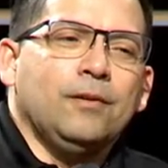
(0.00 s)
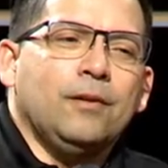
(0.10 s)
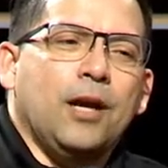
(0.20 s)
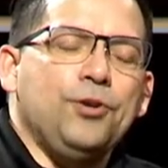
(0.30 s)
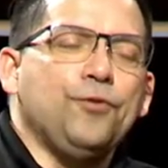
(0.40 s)

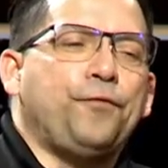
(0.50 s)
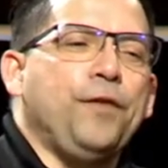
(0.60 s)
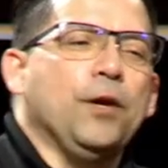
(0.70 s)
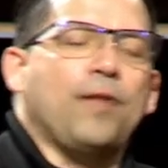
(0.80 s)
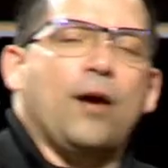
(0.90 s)
And you
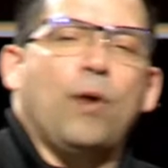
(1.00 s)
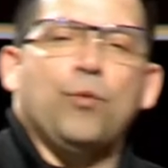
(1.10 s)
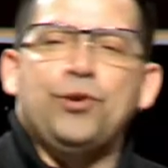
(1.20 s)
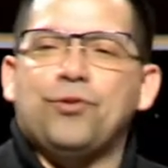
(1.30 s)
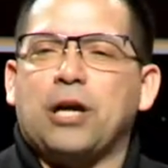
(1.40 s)
feel that way
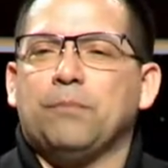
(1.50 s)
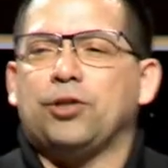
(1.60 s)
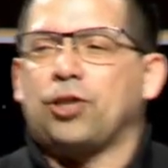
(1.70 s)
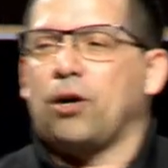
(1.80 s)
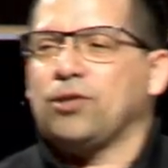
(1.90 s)
when you come to
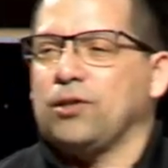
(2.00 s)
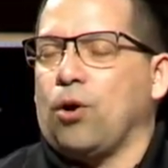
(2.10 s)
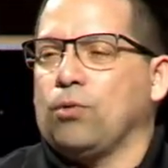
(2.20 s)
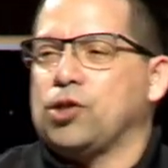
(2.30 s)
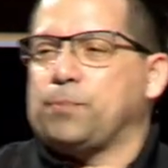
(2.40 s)
church and the
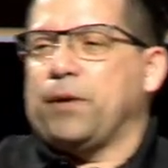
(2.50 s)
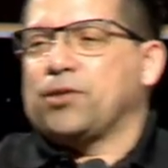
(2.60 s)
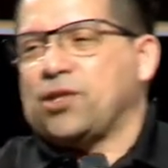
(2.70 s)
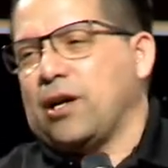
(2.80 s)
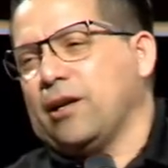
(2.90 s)
Holy Spirit's
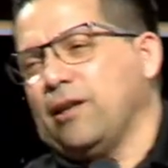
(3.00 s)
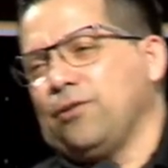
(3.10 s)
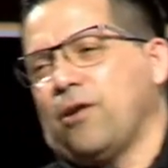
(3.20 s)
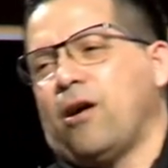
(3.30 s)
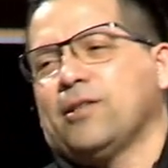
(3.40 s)
tugging on your
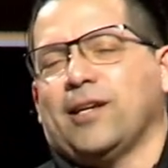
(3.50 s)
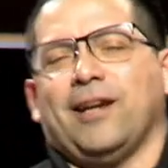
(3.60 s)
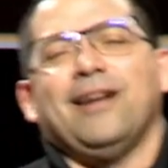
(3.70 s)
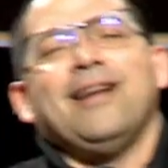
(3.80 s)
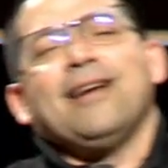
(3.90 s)
heart saying,
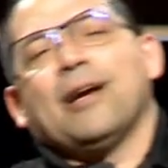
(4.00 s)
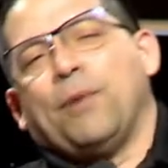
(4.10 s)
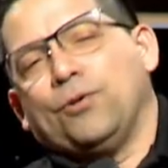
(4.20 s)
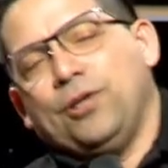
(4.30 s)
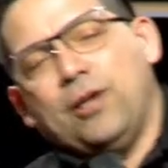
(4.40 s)
Come
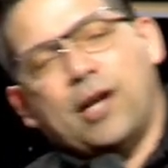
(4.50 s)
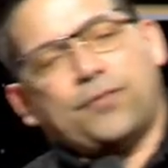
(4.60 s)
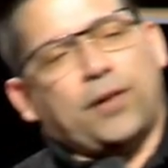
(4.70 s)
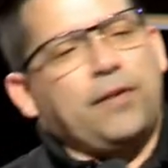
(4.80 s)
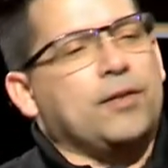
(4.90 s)
on, you need to ask
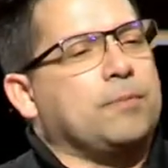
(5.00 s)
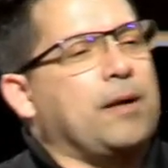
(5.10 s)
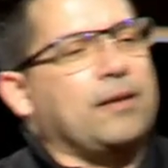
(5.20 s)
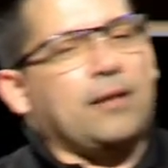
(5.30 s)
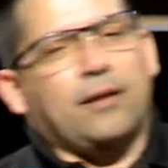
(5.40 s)
forgiveness
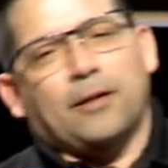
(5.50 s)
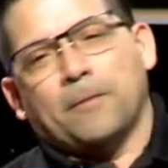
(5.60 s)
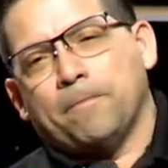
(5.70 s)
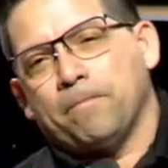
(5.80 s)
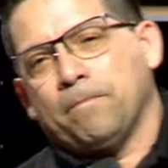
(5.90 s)
about that thing.
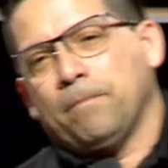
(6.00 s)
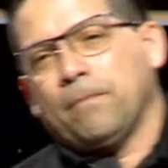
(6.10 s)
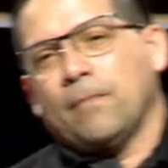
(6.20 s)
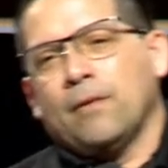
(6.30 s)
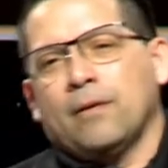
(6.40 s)

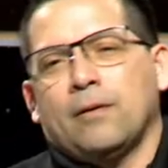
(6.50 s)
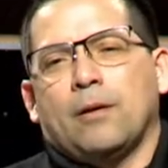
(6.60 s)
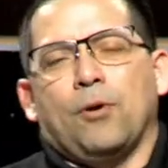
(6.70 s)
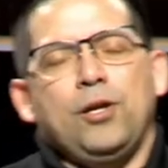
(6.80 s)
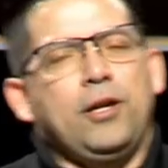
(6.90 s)
Come
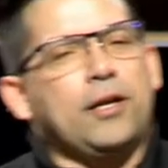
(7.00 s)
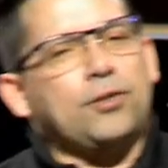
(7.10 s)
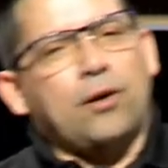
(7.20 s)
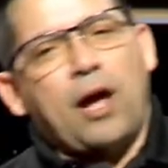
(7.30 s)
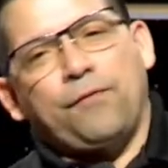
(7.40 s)
on, you need to get
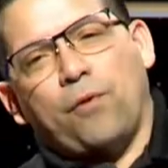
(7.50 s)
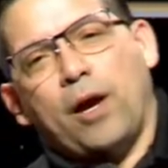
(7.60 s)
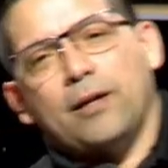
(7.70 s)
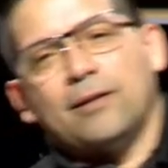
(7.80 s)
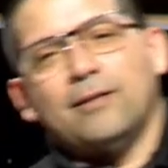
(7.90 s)
your life right.
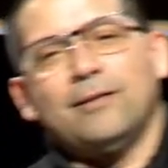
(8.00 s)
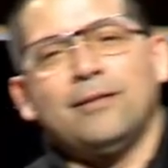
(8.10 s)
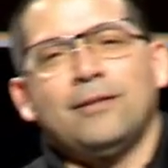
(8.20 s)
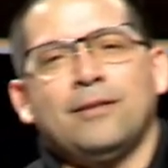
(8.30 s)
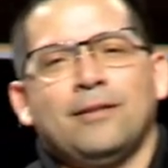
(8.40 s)

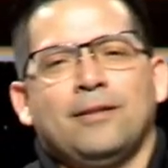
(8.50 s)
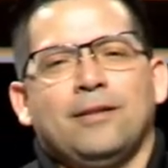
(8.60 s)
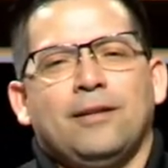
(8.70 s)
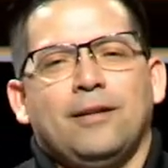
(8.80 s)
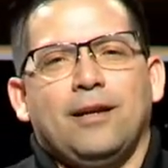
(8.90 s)

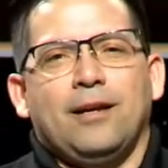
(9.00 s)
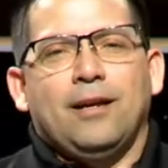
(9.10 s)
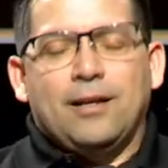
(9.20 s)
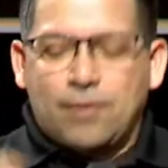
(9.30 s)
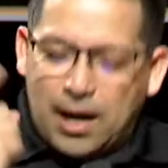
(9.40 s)

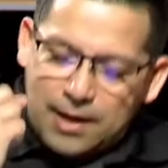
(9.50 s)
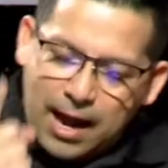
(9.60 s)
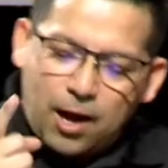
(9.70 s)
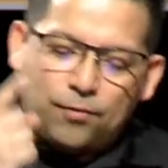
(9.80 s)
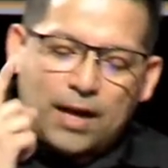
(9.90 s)
And right
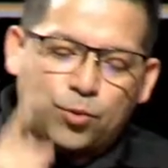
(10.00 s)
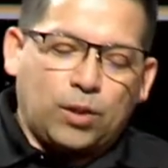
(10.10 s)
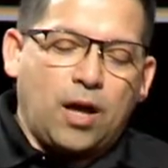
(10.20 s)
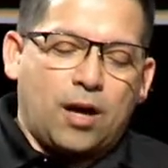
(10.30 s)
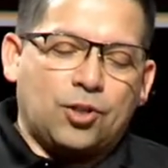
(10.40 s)
now, that's what
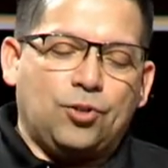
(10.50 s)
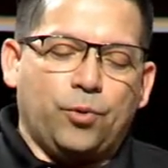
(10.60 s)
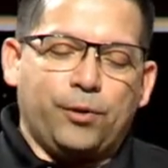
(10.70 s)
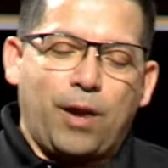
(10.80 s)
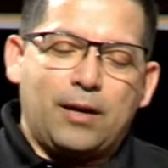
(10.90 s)
God is
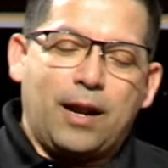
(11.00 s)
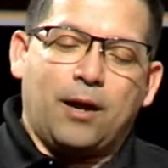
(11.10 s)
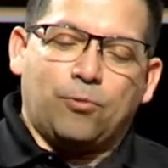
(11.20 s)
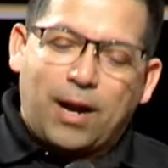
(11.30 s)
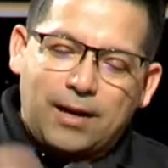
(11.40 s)
doing right now.
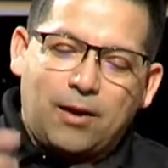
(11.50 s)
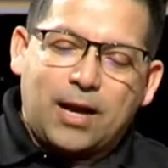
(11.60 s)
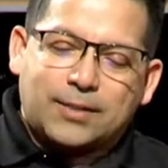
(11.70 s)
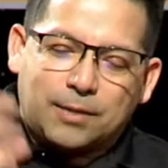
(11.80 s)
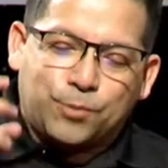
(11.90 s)
Right now,
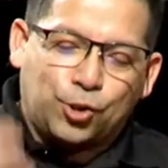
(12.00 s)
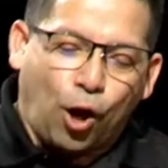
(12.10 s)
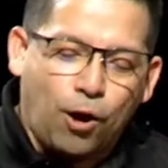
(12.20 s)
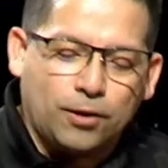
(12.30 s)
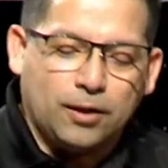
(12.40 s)
as I'm
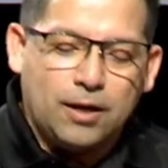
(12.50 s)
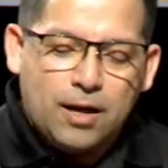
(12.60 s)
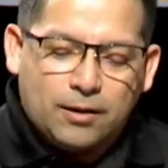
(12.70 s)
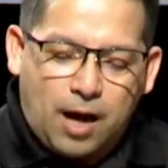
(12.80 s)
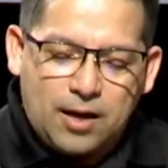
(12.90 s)
talking,
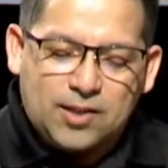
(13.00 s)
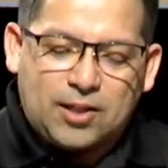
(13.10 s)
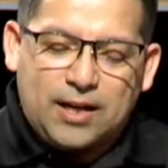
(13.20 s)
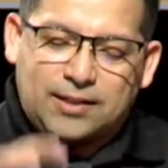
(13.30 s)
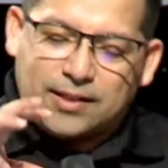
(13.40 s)
God is,
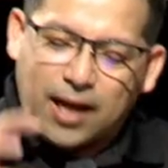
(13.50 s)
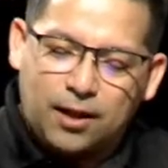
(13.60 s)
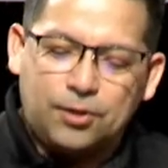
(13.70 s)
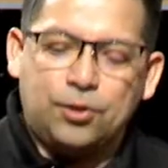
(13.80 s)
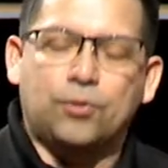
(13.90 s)
is
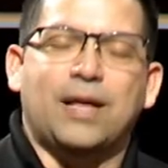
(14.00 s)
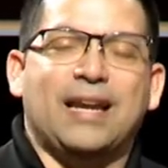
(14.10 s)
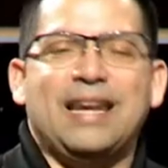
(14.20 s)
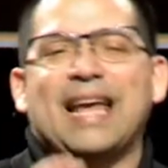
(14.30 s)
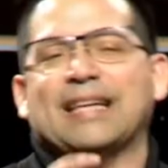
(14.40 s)
telling you that
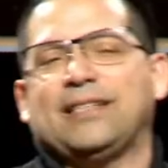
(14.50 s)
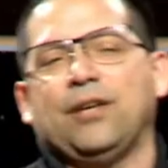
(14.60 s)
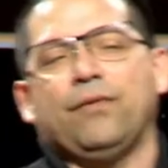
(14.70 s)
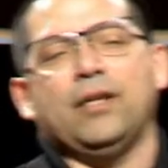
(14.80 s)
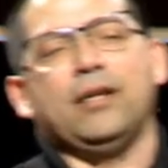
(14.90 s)

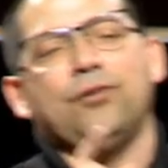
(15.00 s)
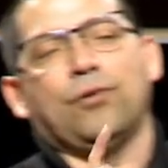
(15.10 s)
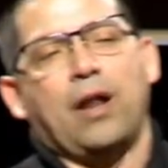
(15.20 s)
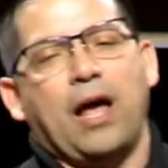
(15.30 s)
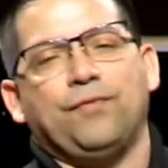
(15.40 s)
negativity in your
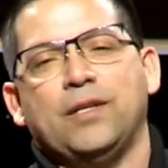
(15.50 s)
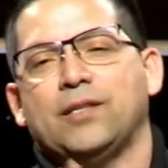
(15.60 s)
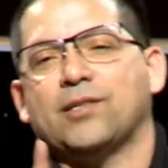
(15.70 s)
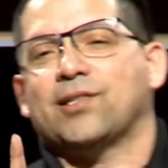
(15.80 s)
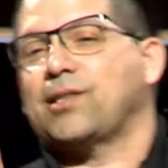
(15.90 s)
life needs
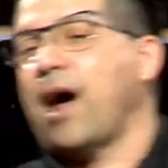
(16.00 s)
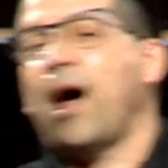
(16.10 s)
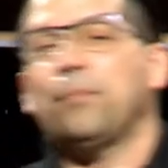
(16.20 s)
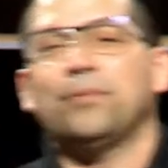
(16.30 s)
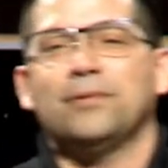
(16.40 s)
to stop
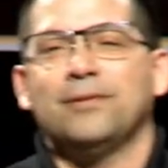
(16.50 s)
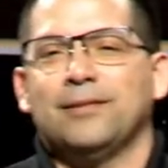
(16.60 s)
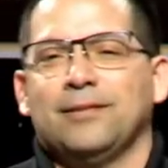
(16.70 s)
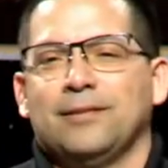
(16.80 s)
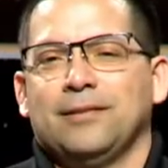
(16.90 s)

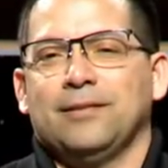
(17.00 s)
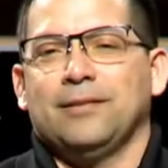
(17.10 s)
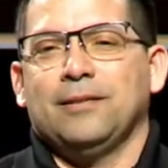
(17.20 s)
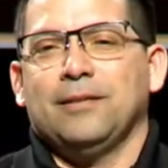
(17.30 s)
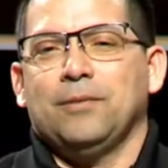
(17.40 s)

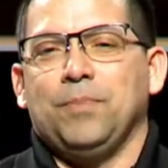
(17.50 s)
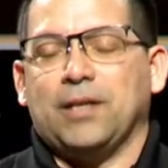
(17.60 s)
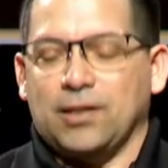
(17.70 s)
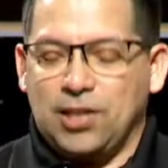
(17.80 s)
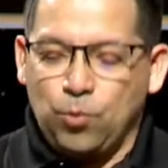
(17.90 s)

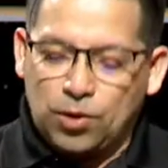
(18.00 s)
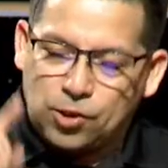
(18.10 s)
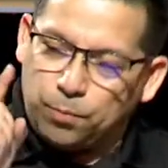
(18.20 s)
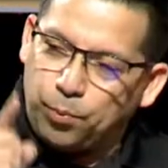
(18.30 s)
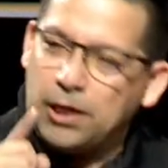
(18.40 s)
because He wants to
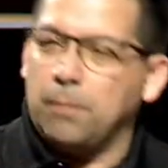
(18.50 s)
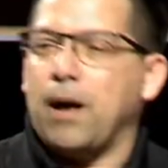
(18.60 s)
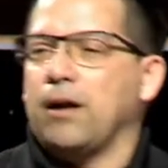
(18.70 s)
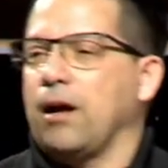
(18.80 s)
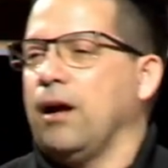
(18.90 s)
bring
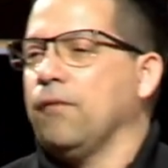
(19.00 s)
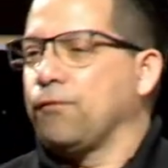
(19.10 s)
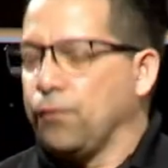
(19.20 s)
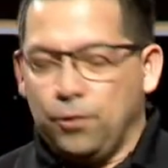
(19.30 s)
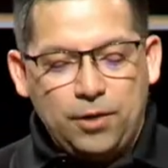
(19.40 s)
about
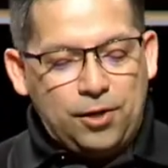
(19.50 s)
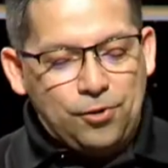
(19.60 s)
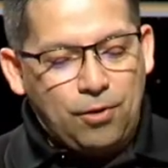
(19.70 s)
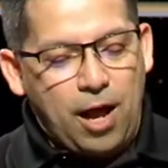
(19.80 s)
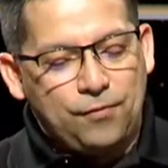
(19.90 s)
fruit in
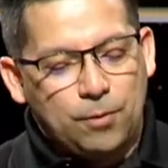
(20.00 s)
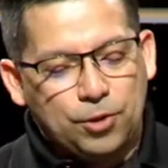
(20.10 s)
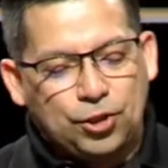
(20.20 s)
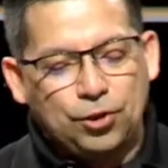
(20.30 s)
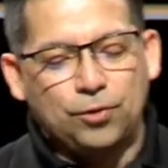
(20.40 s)
your life. Number
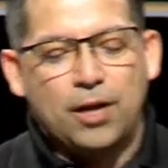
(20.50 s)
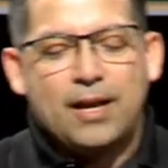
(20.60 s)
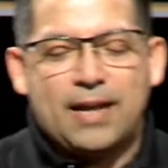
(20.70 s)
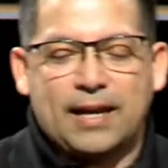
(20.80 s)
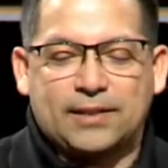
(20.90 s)
two,
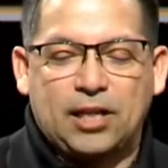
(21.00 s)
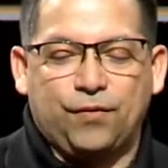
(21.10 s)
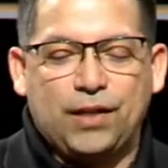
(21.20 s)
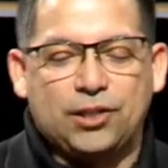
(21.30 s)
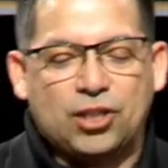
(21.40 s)

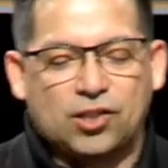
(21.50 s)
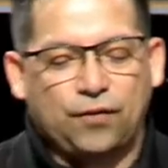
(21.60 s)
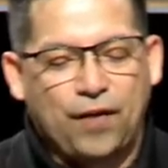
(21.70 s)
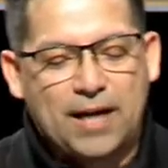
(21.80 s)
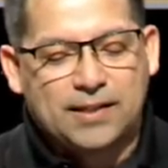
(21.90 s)
negativity
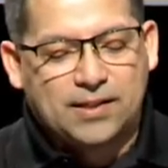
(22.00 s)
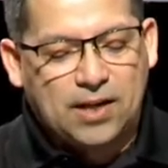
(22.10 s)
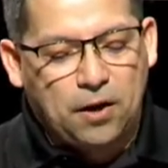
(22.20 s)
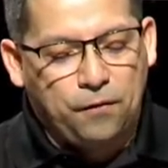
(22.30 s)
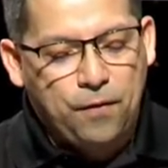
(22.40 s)
justifies
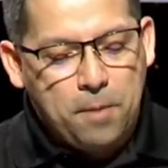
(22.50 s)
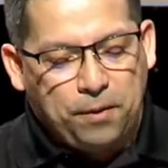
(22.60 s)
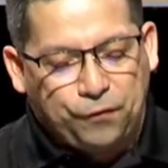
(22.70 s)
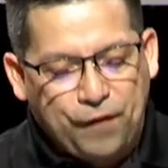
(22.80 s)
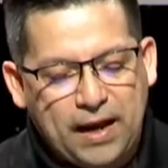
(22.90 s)
itself but
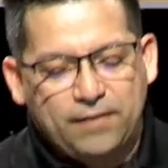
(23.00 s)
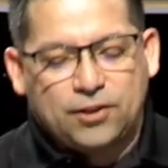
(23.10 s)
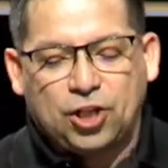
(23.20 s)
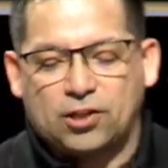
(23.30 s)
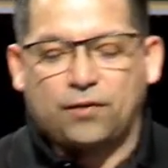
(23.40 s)
faith
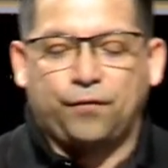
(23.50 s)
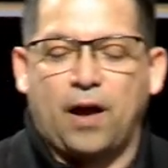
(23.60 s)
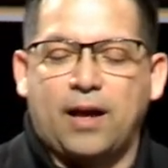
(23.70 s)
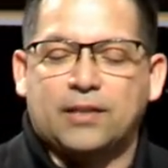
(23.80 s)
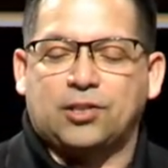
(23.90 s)
justify,
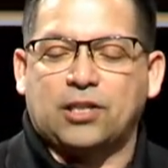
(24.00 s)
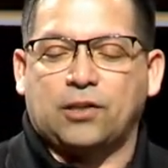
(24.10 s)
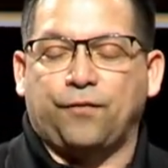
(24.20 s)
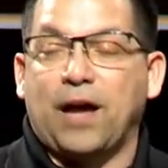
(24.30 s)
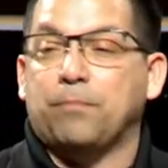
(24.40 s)
is
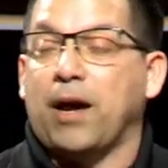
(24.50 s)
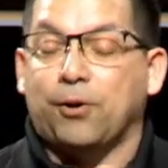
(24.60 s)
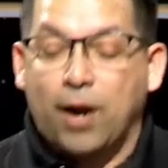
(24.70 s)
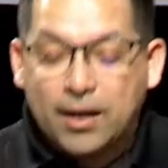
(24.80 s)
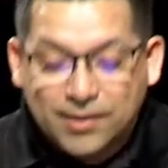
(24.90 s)
justified by
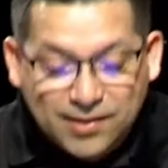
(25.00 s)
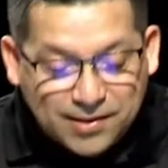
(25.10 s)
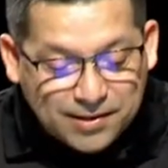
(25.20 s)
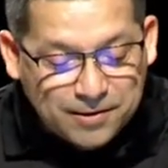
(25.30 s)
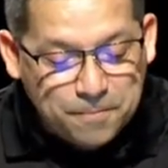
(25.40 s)
grace.